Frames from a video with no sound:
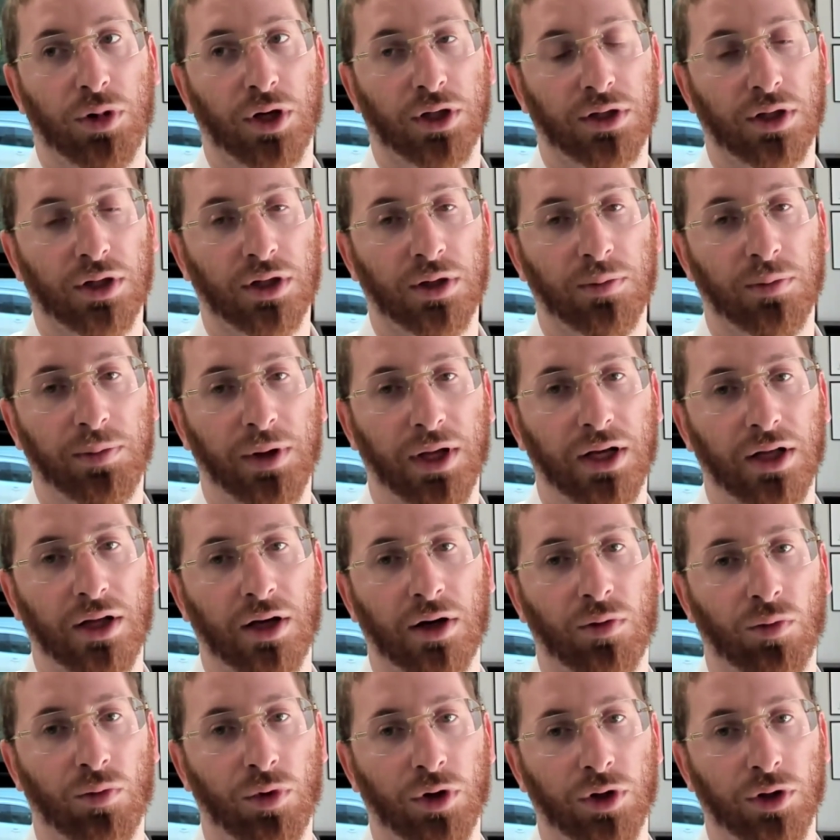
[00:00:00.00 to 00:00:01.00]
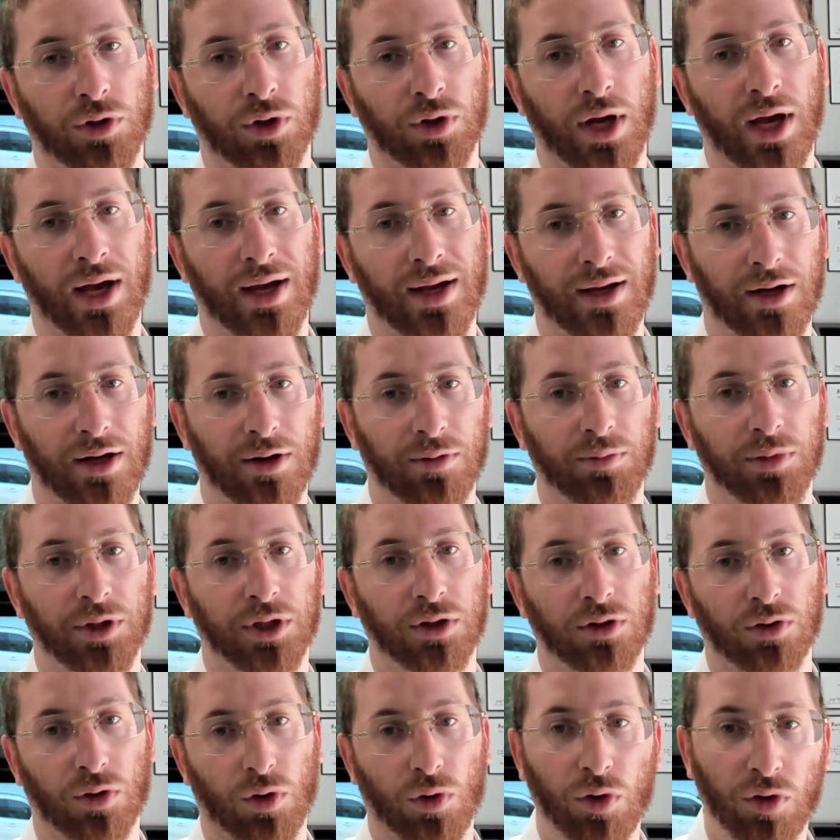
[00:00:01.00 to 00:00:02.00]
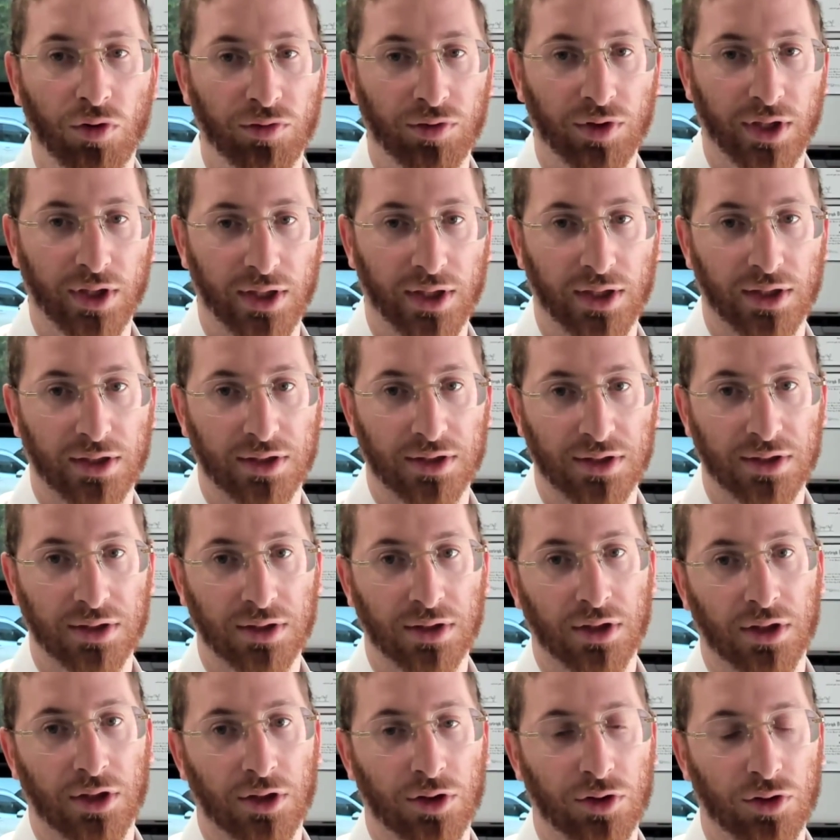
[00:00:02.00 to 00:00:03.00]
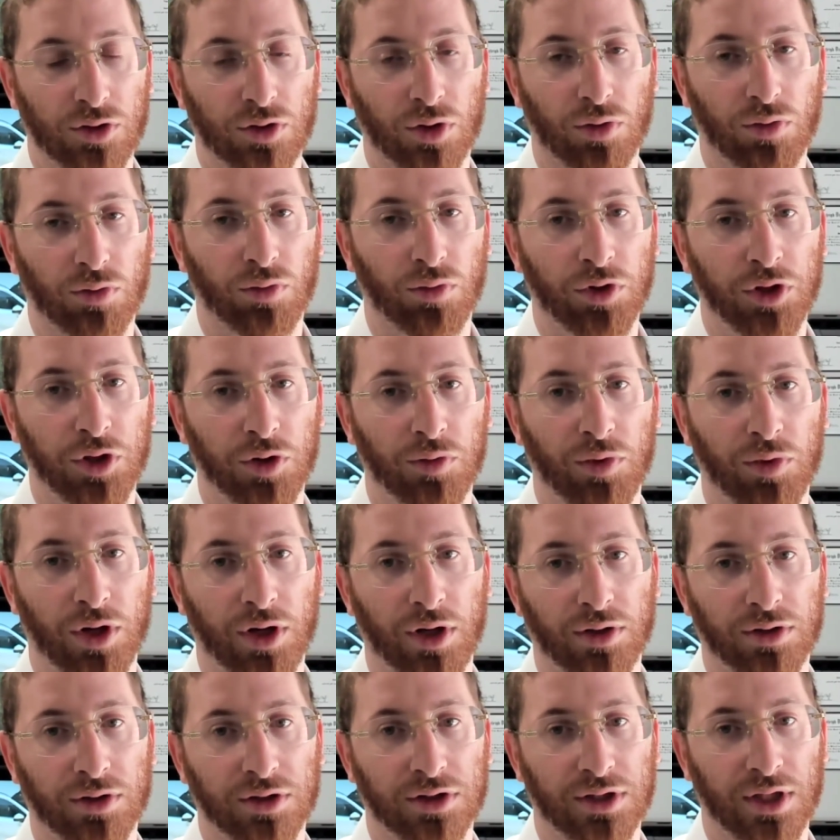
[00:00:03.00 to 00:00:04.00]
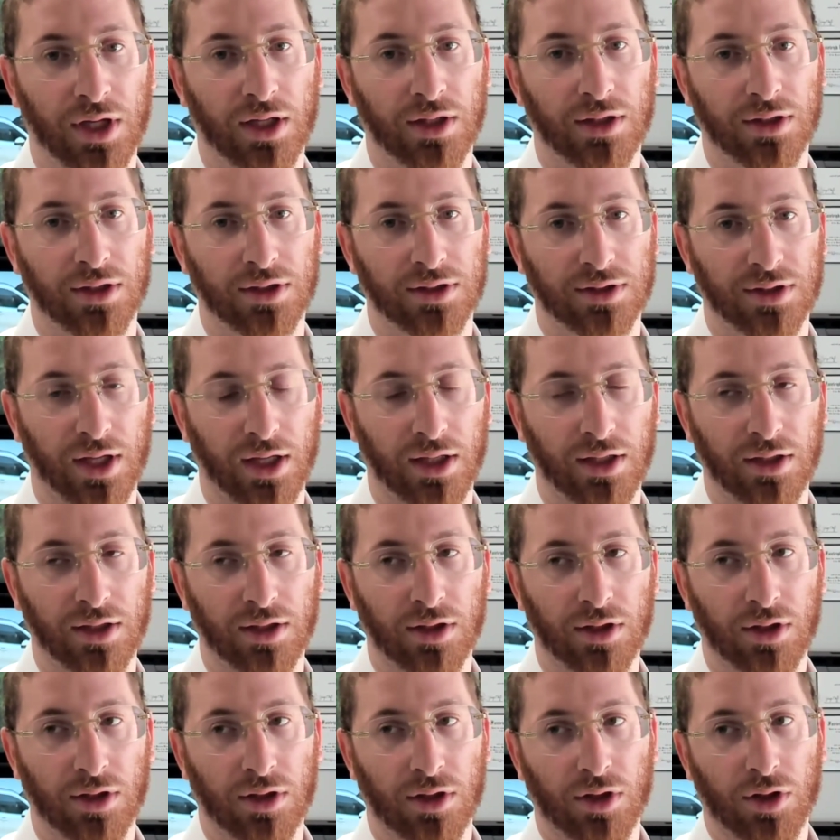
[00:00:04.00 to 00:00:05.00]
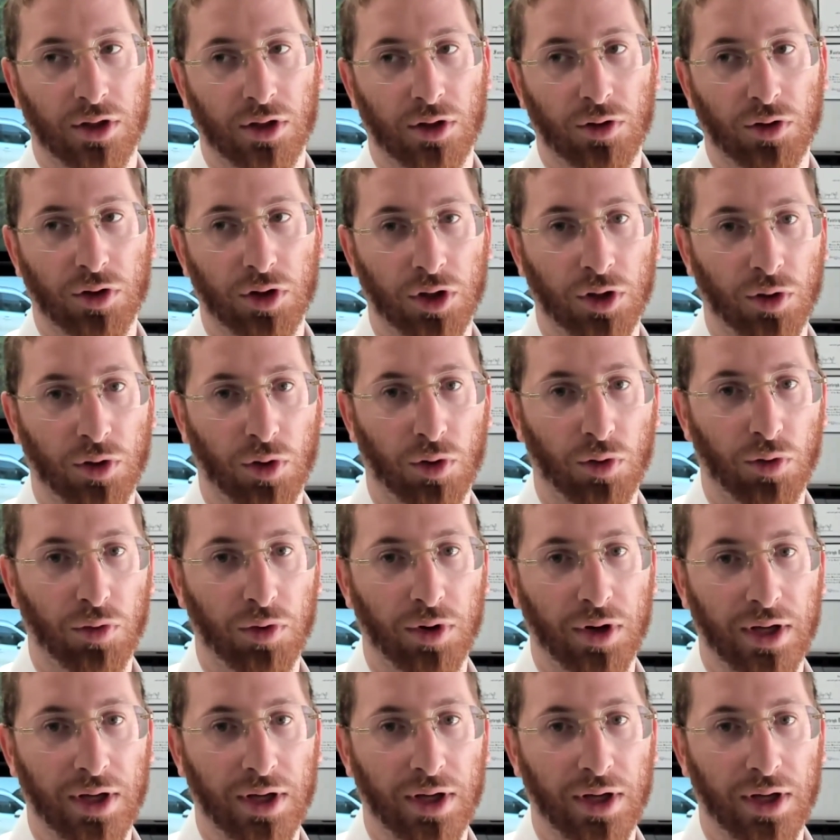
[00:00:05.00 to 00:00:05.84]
But depending on how big your overhead is. So what you want to understand is like, at